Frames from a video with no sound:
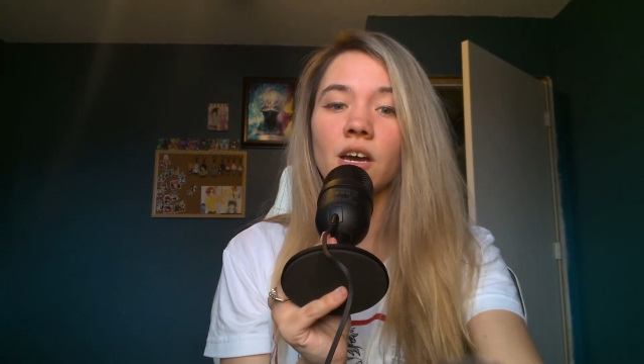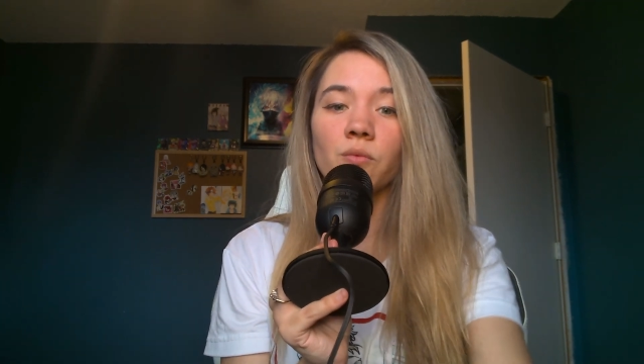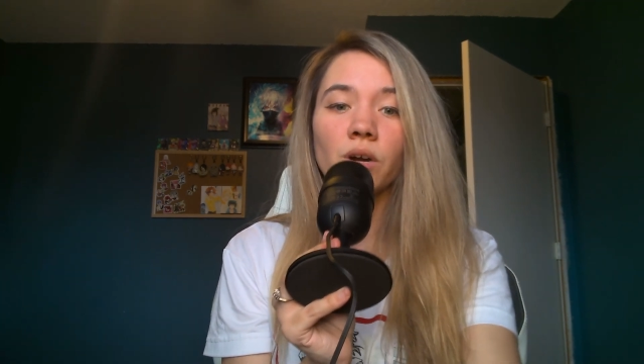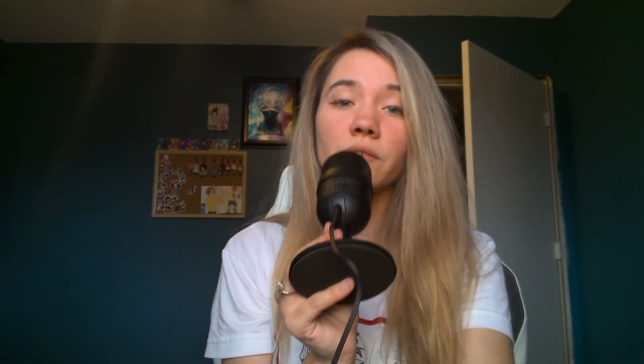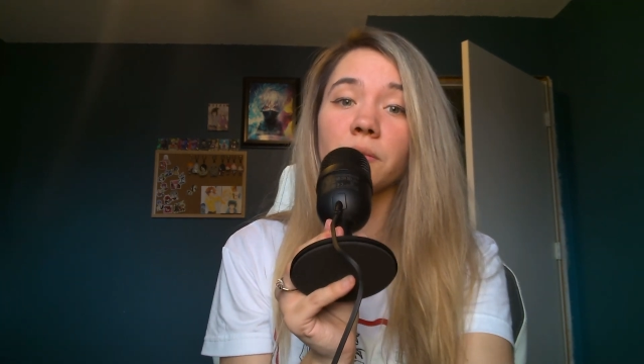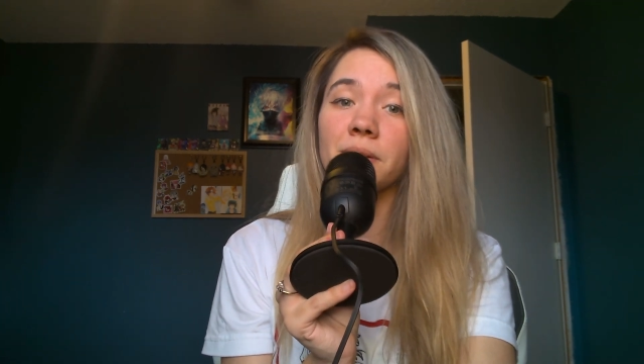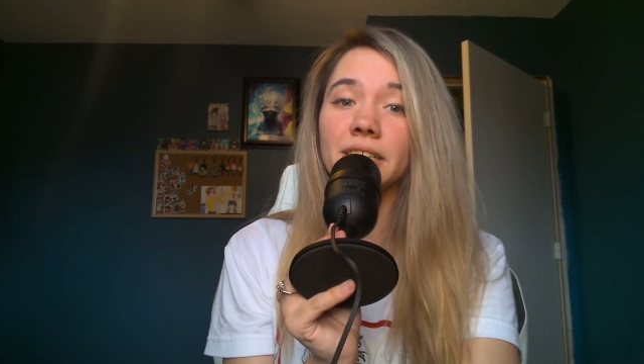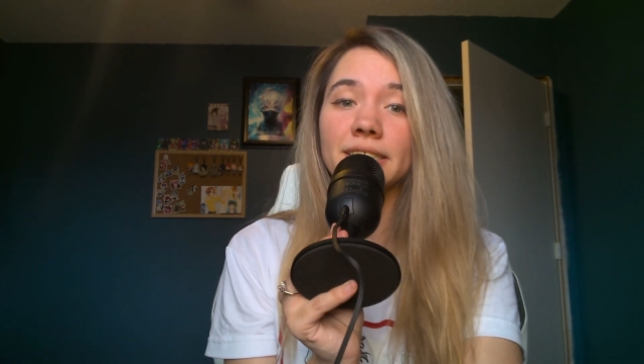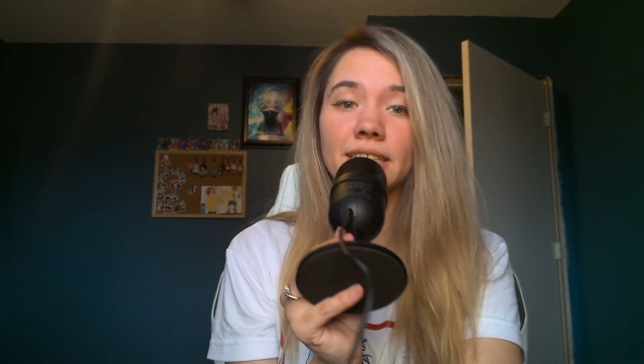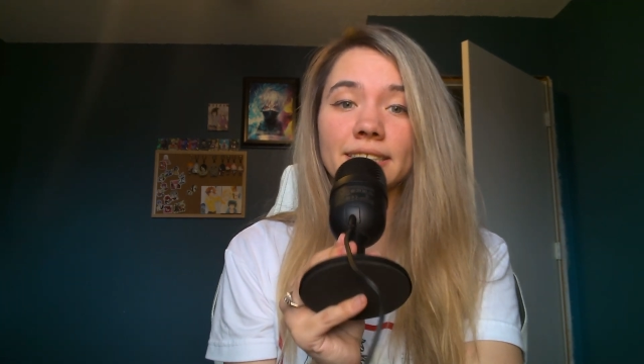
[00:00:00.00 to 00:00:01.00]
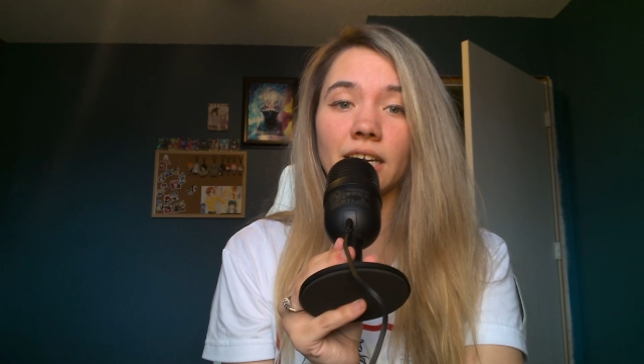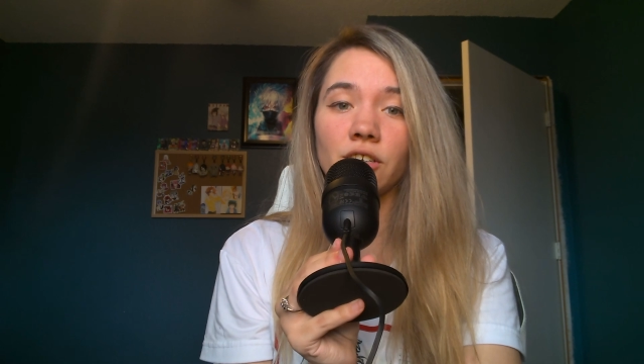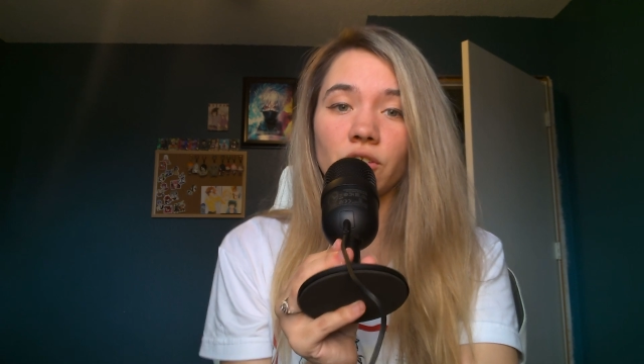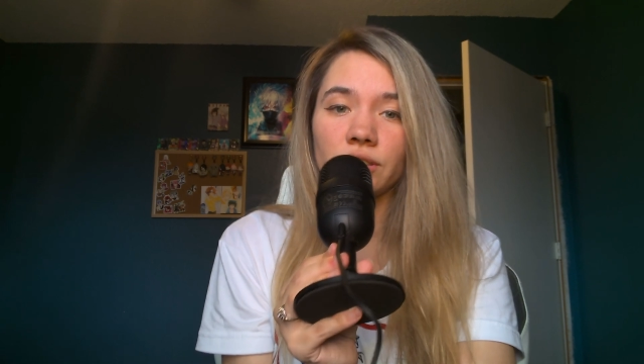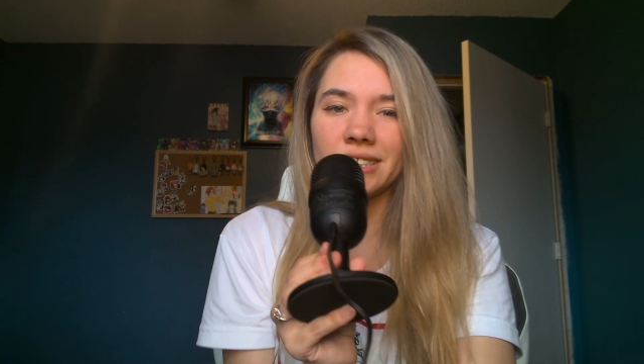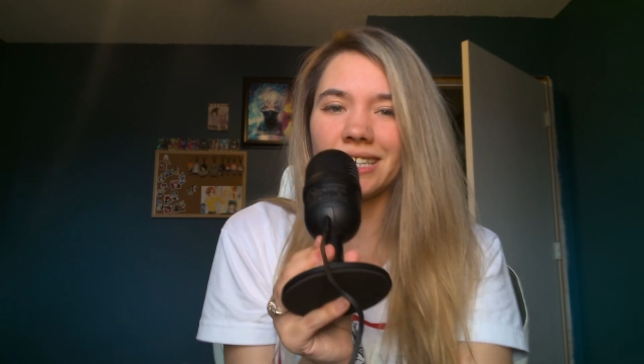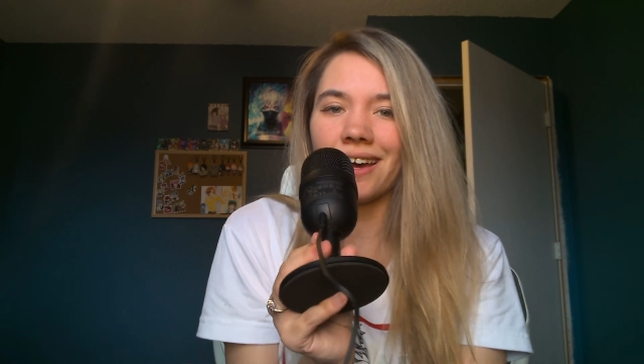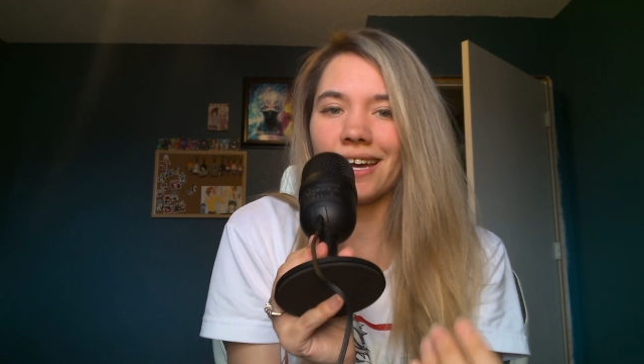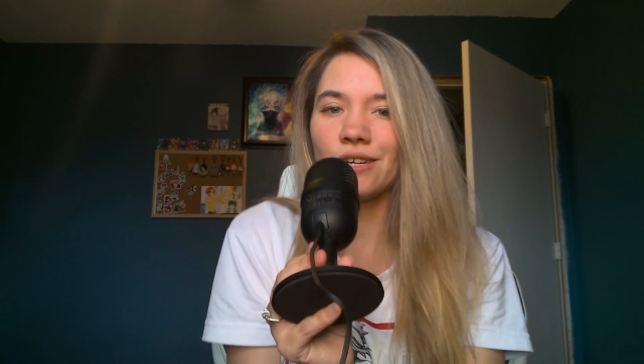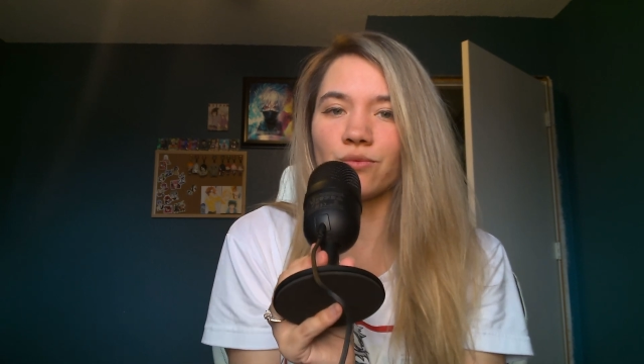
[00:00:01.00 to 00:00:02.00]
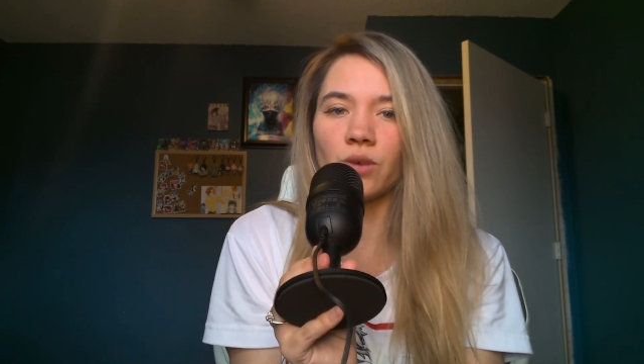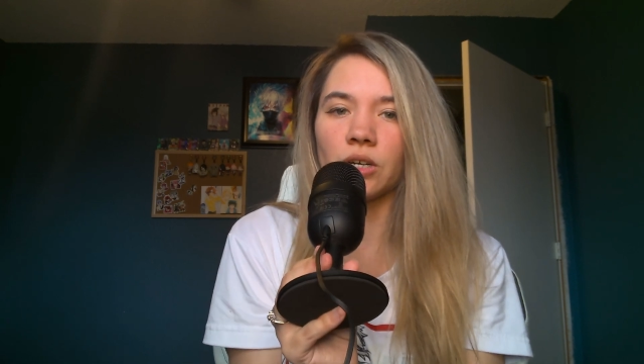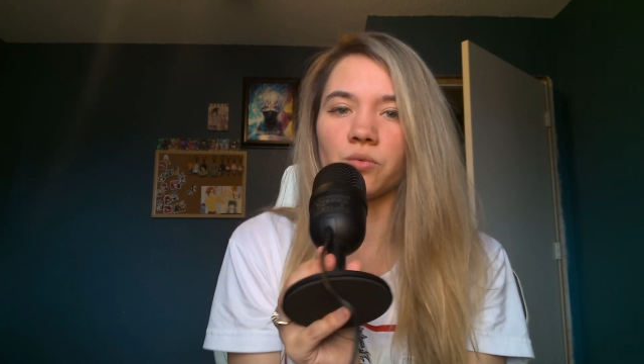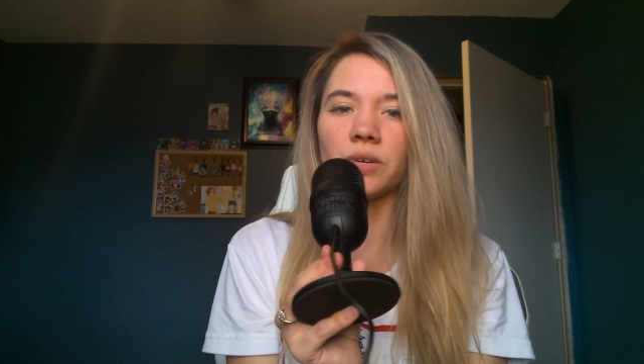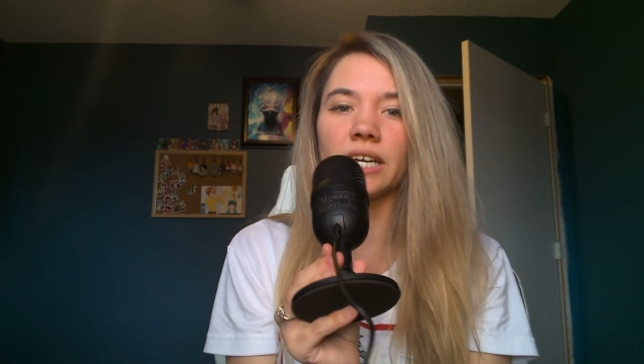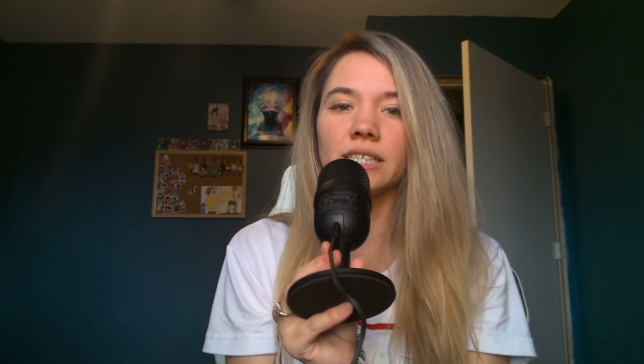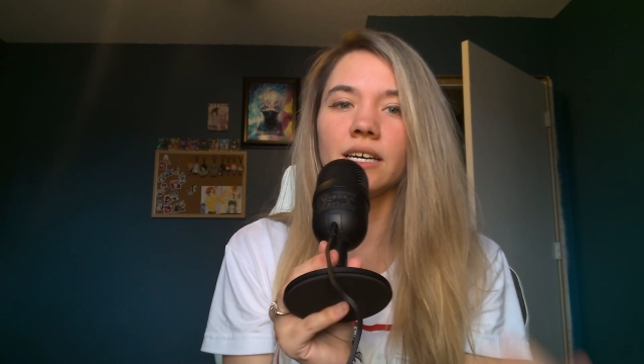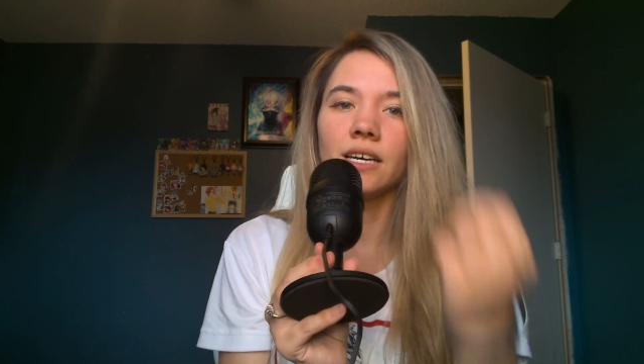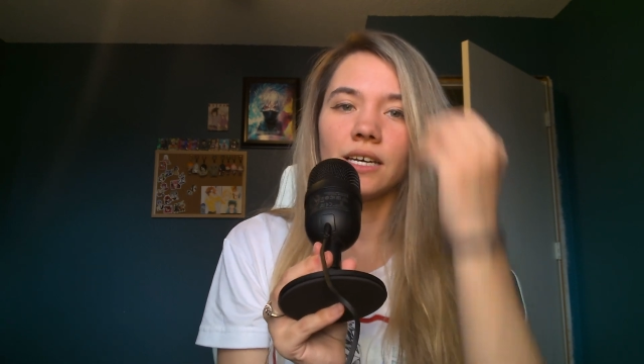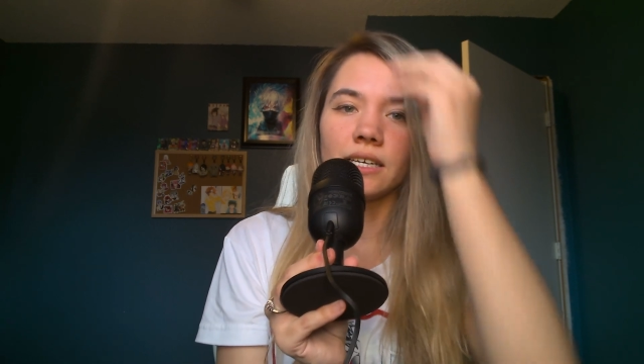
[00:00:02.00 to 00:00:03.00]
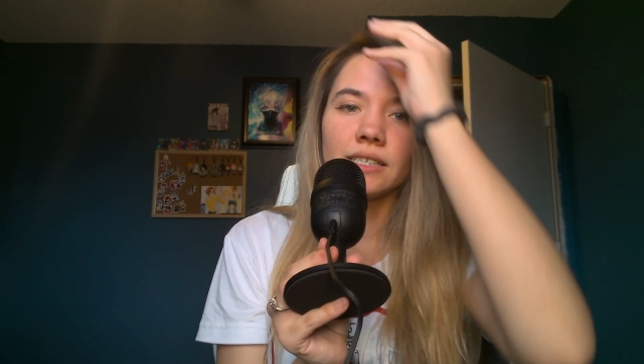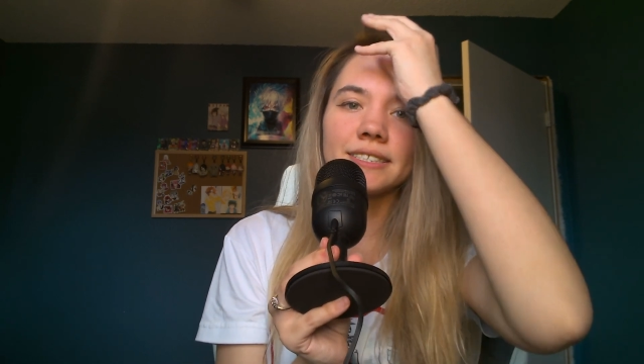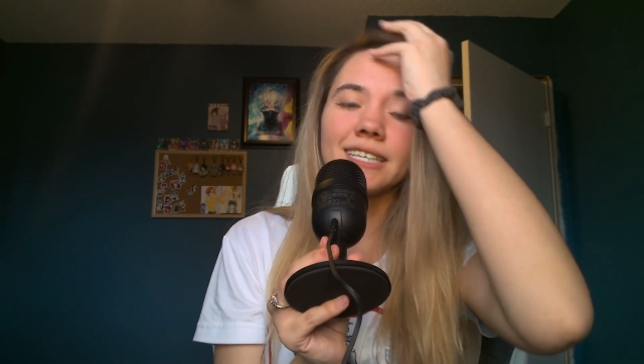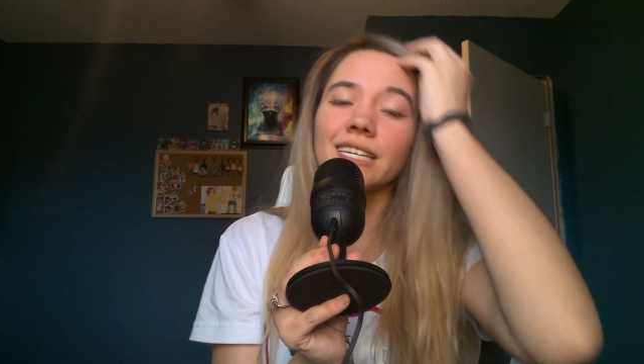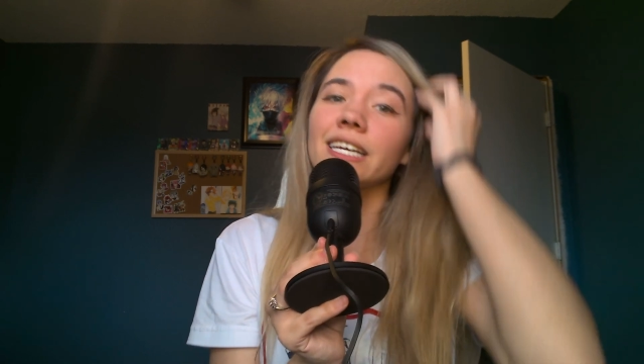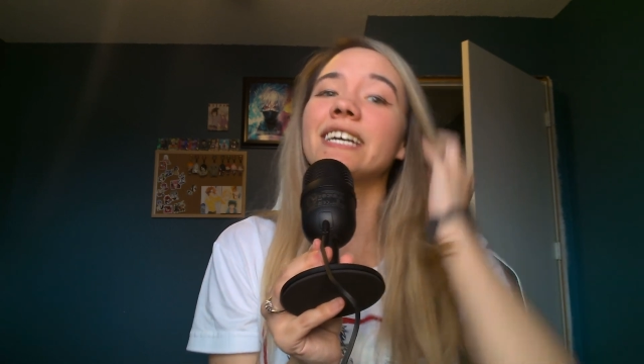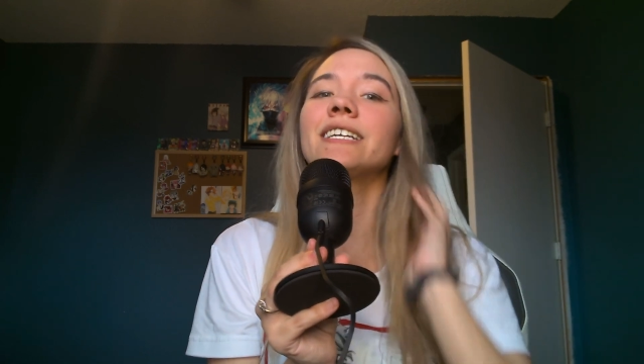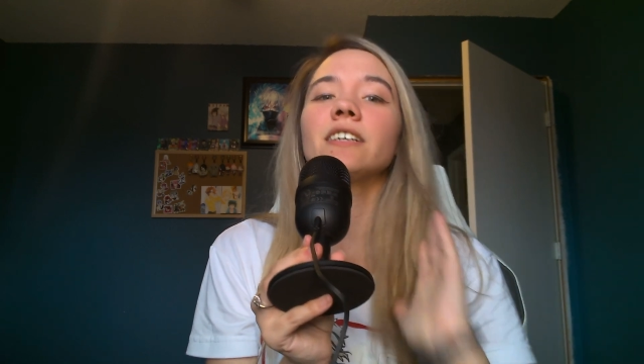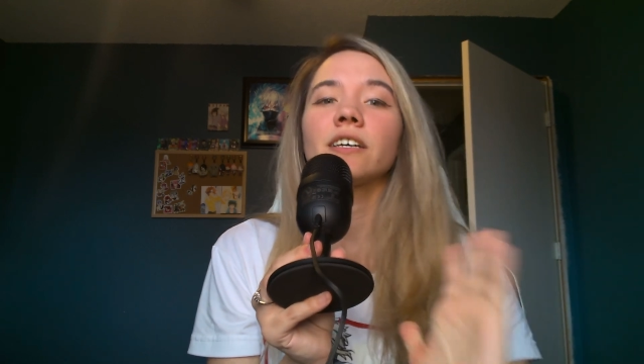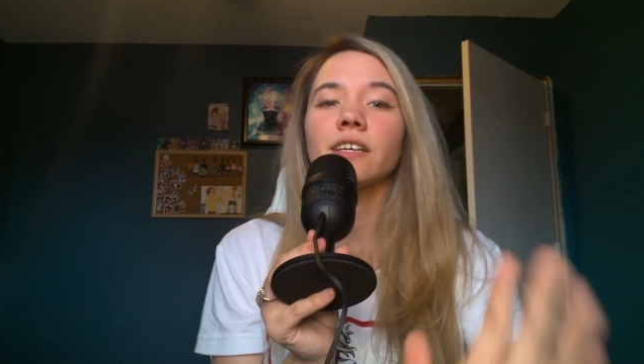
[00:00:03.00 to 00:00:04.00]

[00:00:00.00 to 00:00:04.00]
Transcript: one of the biggest things I noticed kind of right away is that in